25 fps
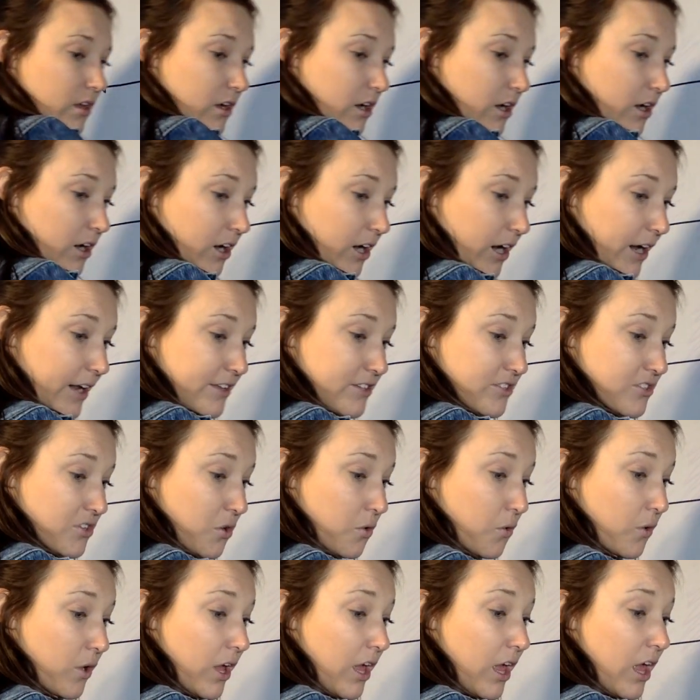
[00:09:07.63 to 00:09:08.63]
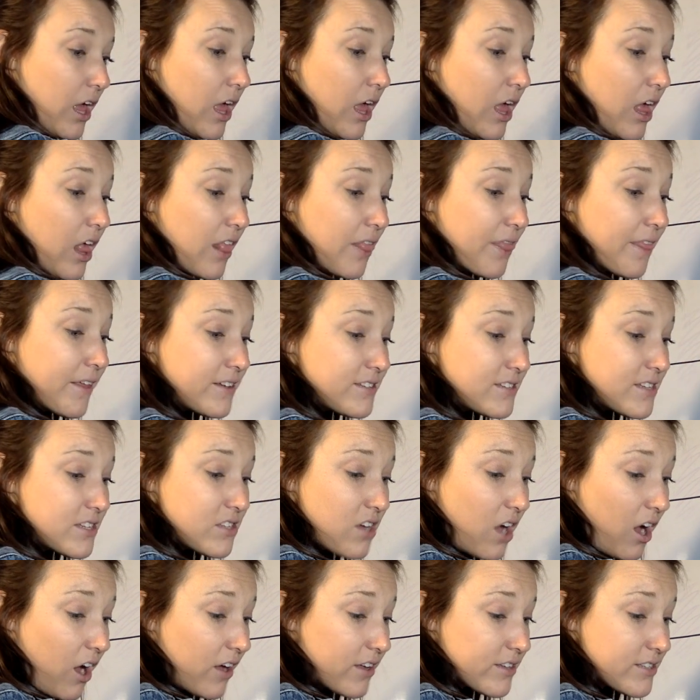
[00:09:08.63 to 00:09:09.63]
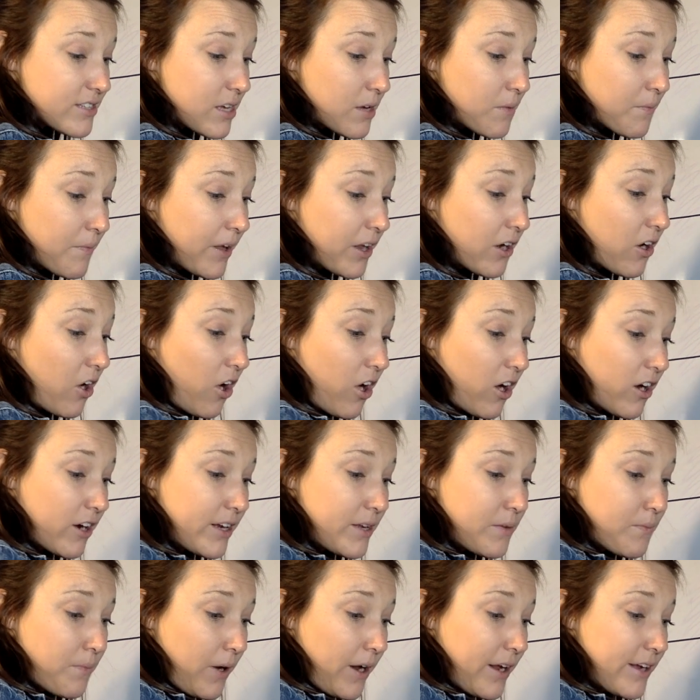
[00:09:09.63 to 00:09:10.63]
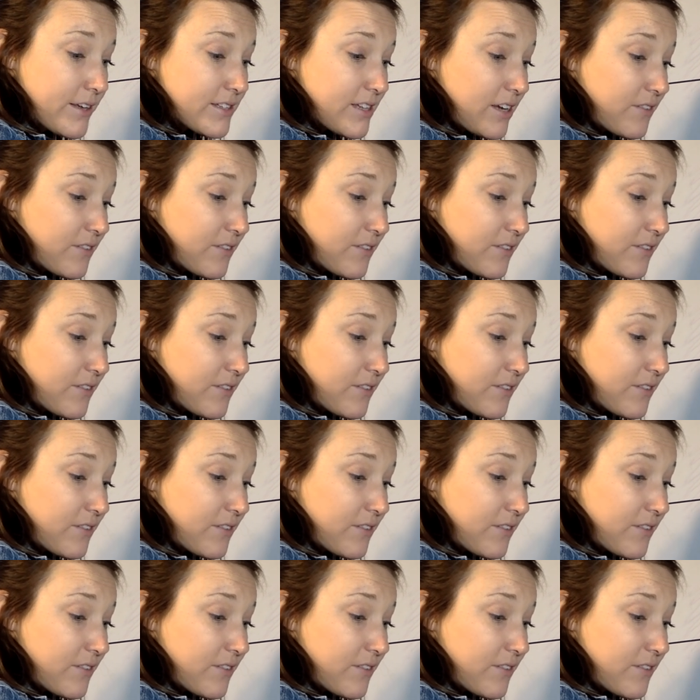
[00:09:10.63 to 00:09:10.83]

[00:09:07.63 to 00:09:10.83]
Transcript: All right, so this is awesome. It already breaks